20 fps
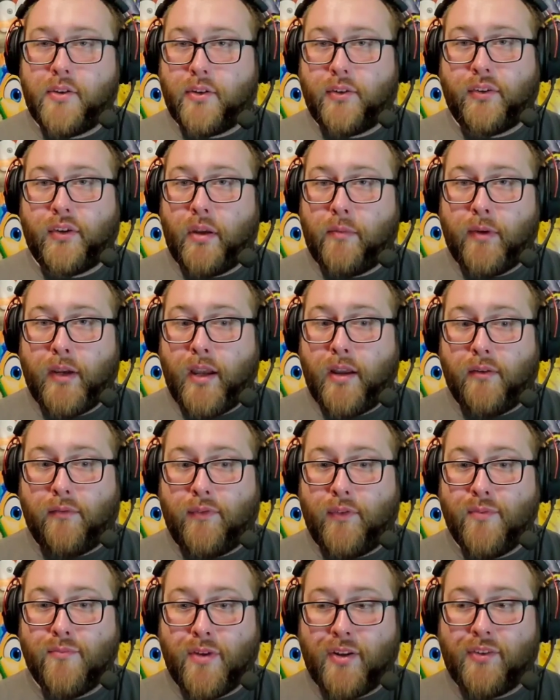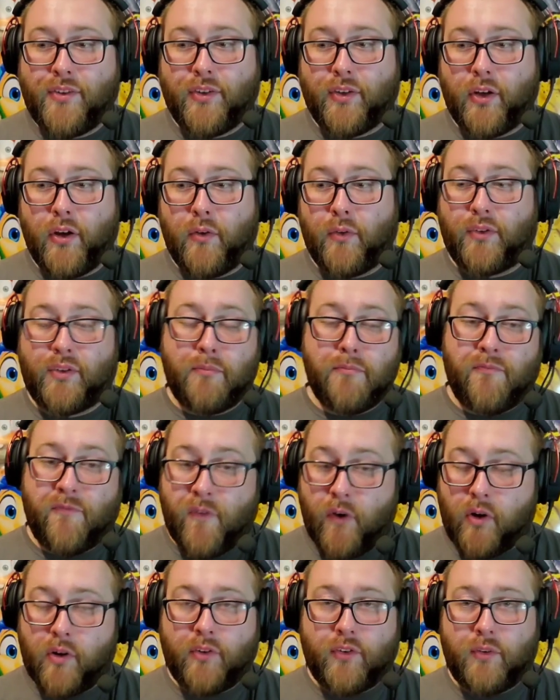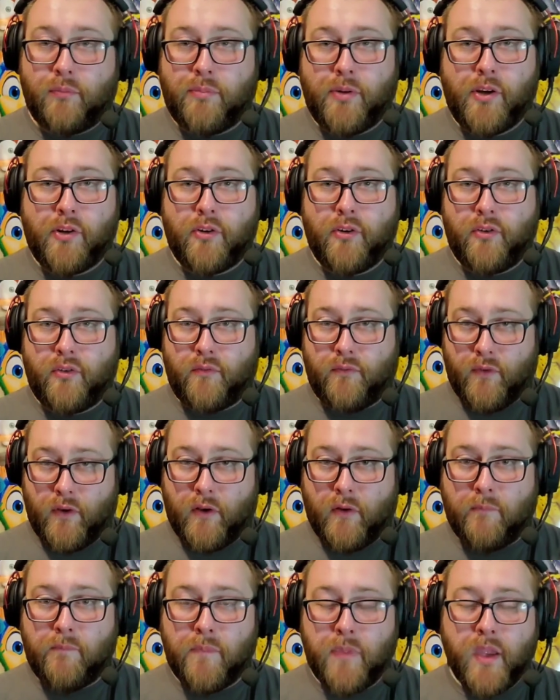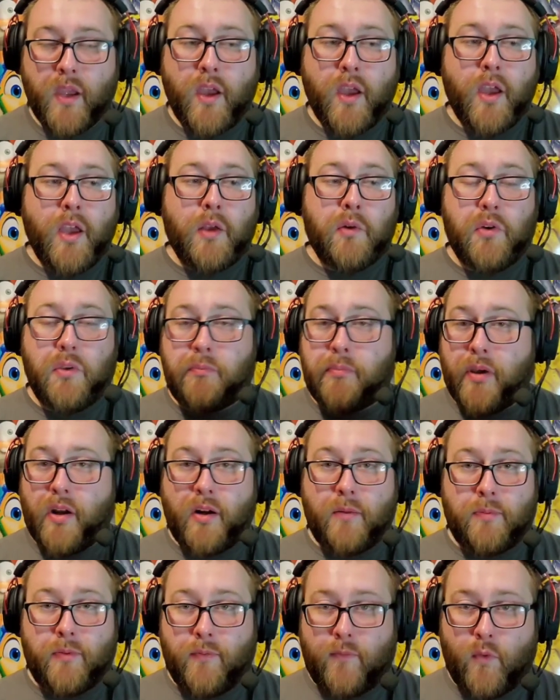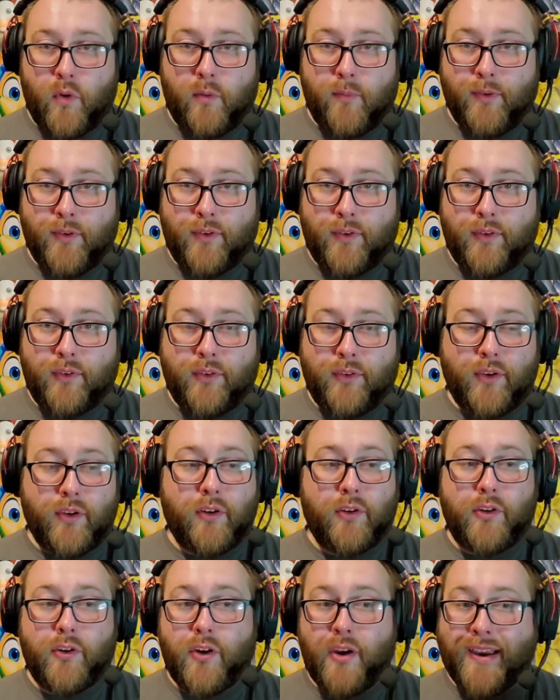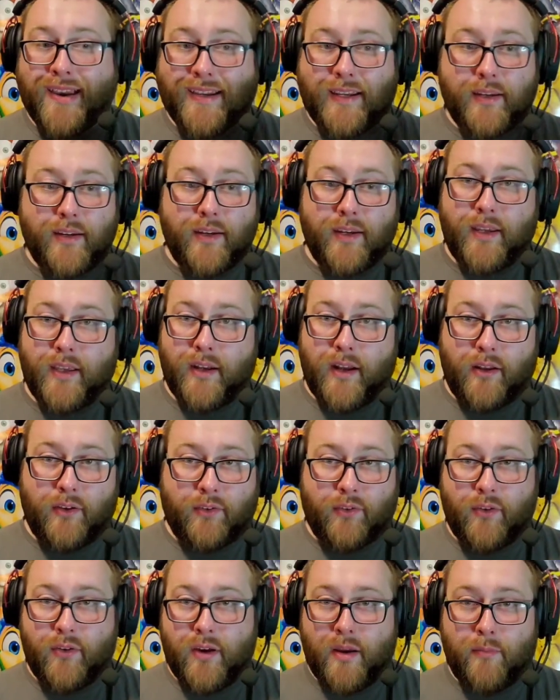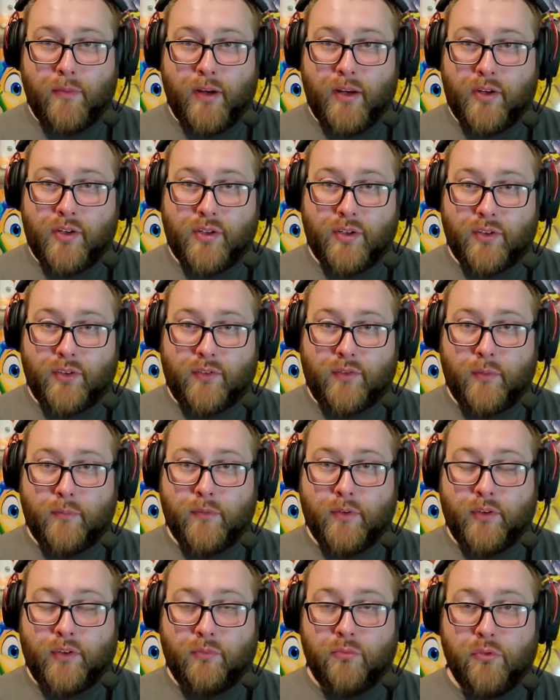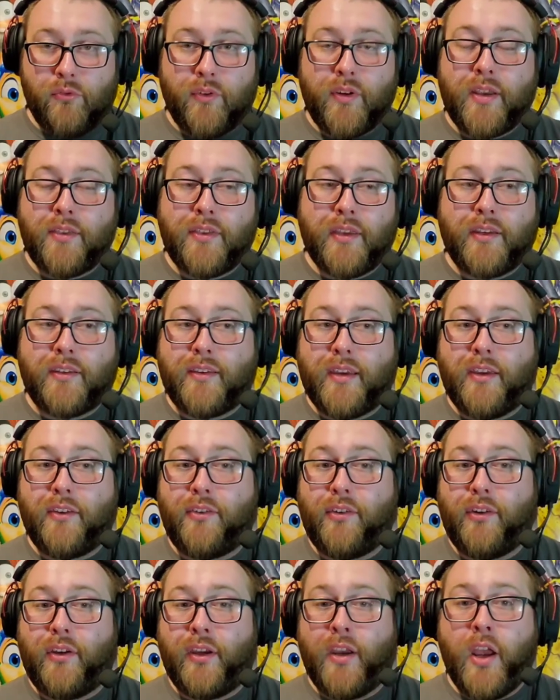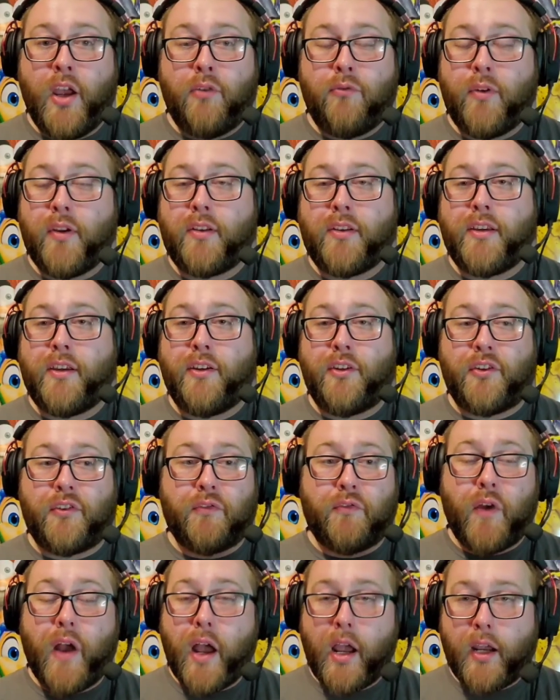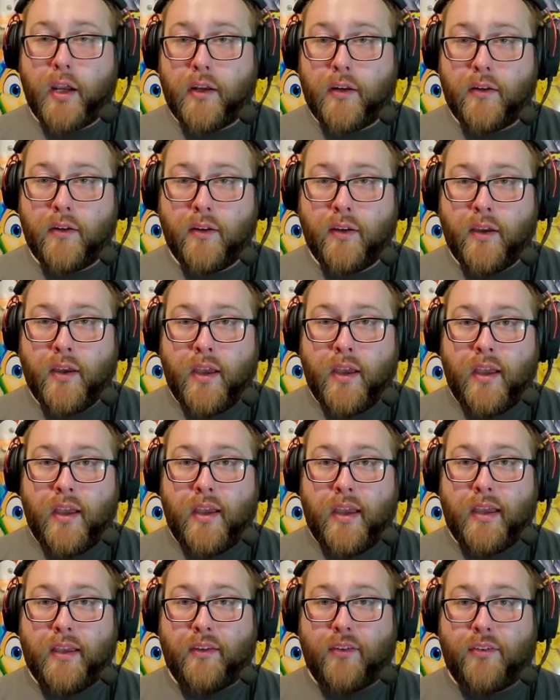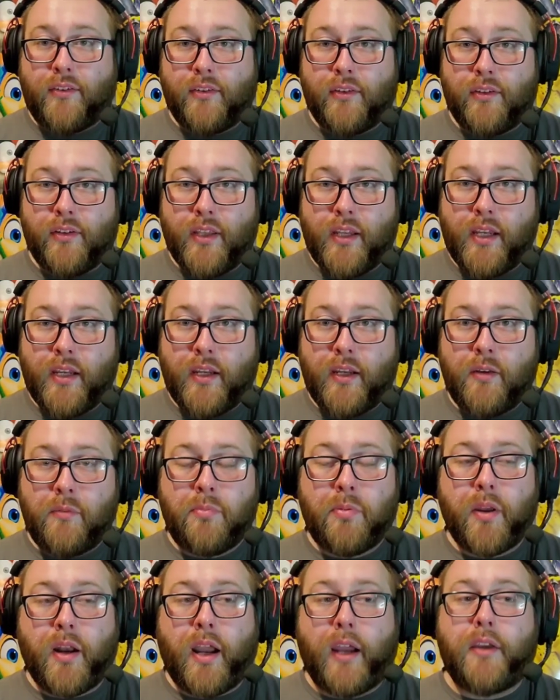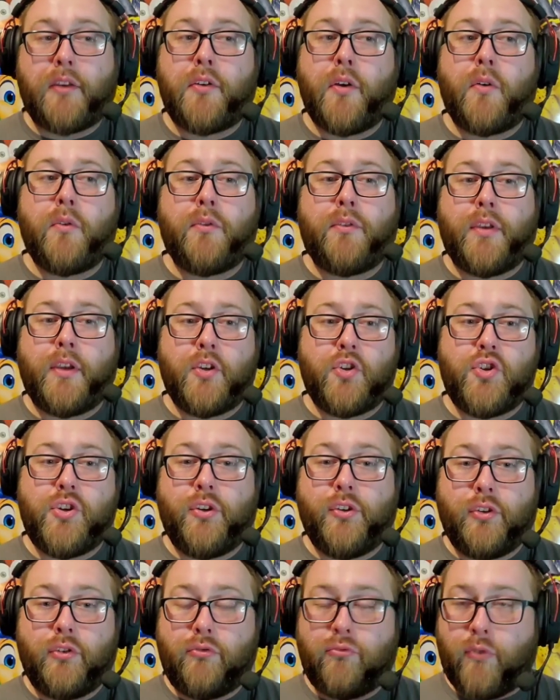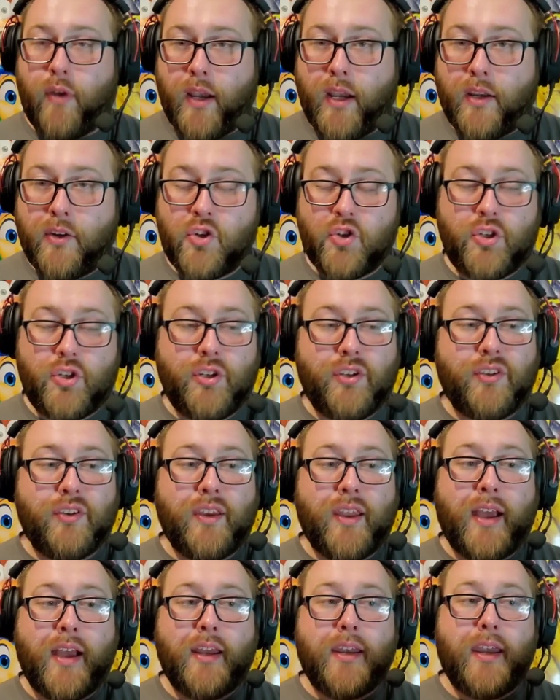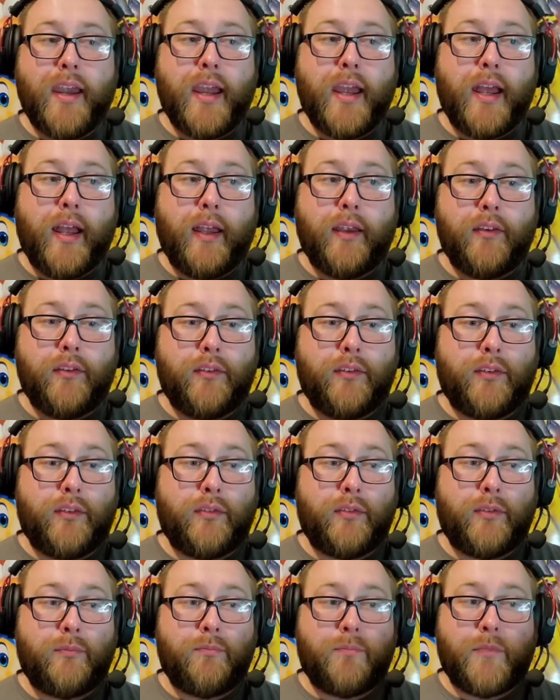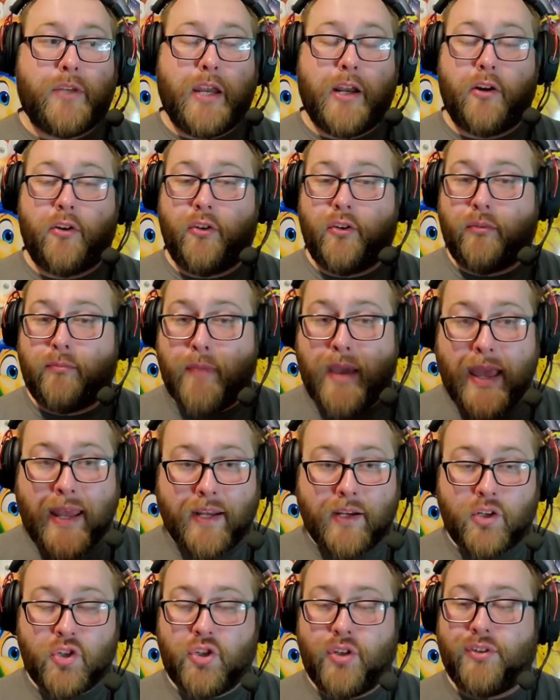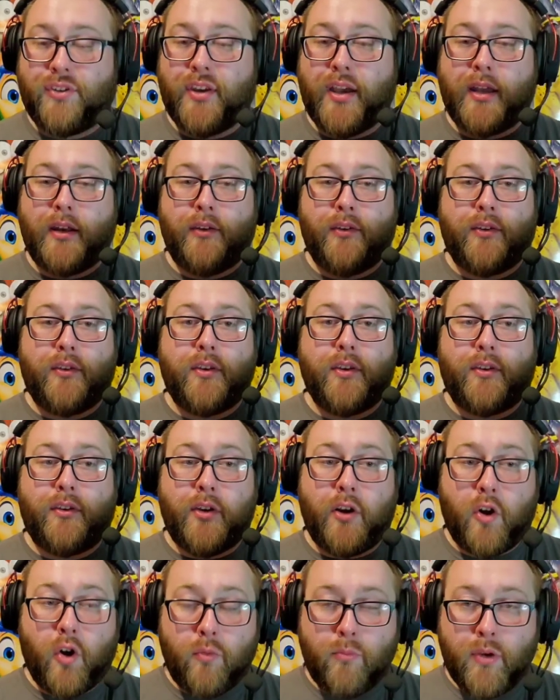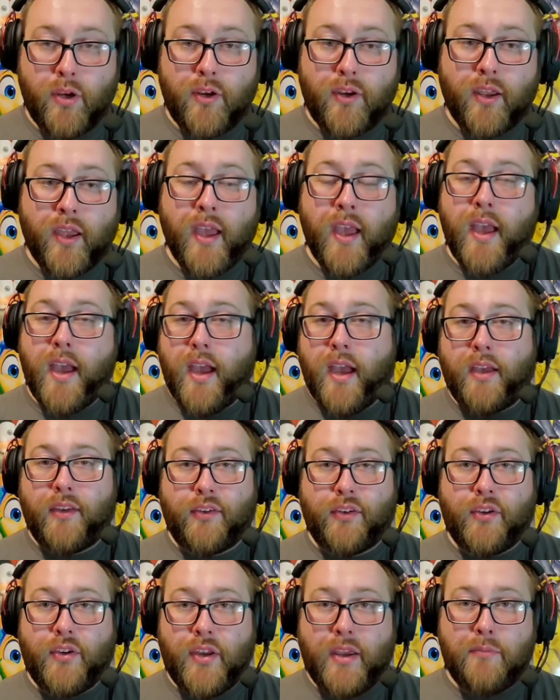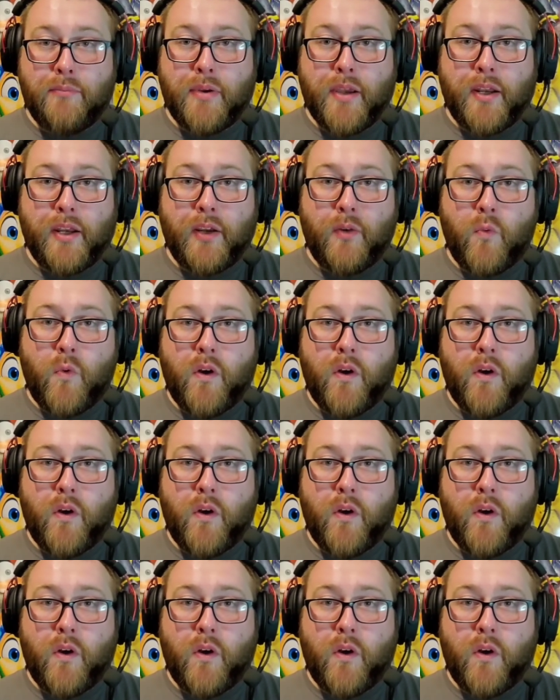just coming out a few months ago. It's a far superior film with better performances. You know, you're not going to get Oscar nominations from this movie. I think Daisy Ridley is fine as the lead, but I don't think she's great. She's not as charismatic. She's not as determined as Annette Bening